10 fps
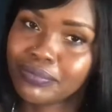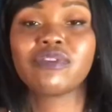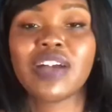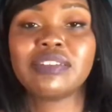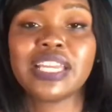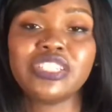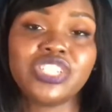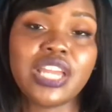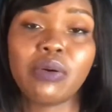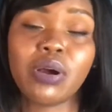For
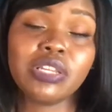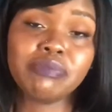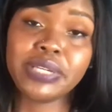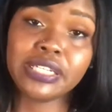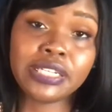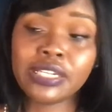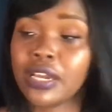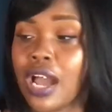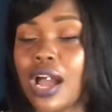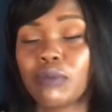foundation, I will only
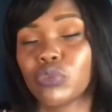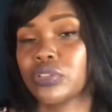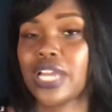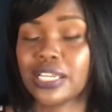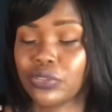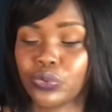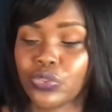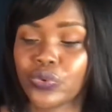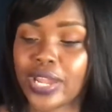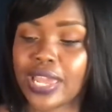be rotating through
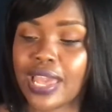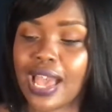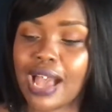3.